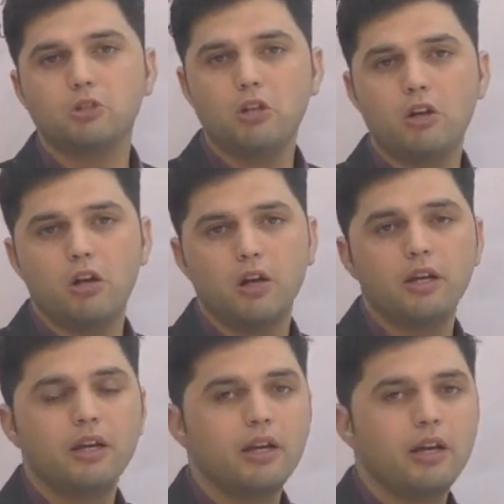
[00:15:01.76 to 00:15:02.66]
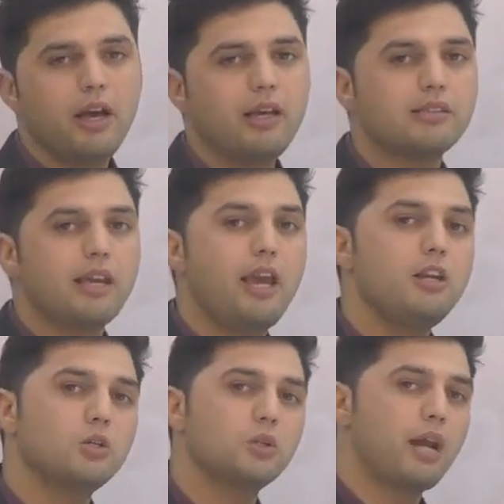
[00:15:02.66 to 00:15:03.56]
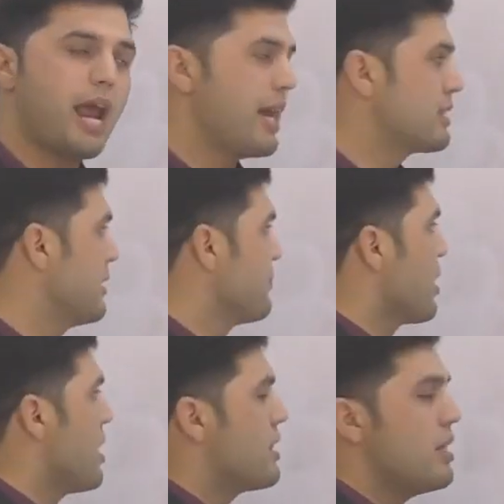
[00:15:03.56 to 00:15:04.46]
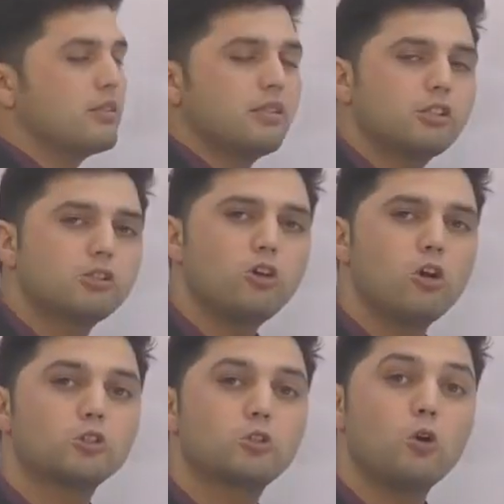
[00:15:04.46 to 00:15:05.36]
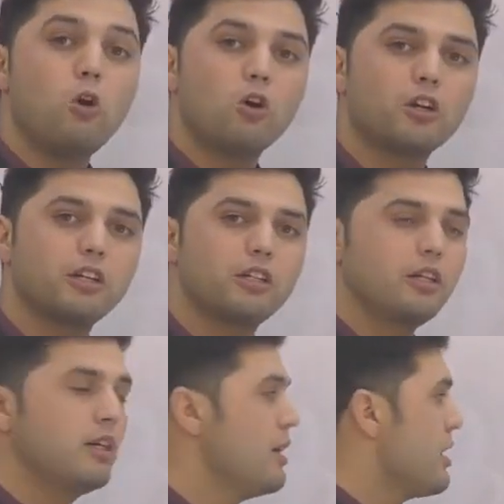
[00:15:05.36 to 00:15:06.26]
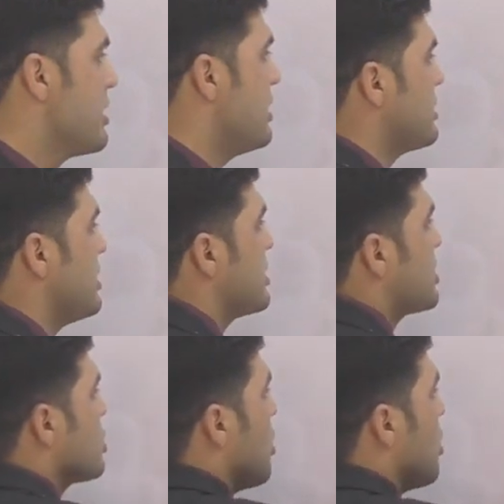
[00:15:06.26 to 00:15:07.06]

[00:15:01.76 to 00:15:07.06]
wrong. It's incorrect. This is not talked, this is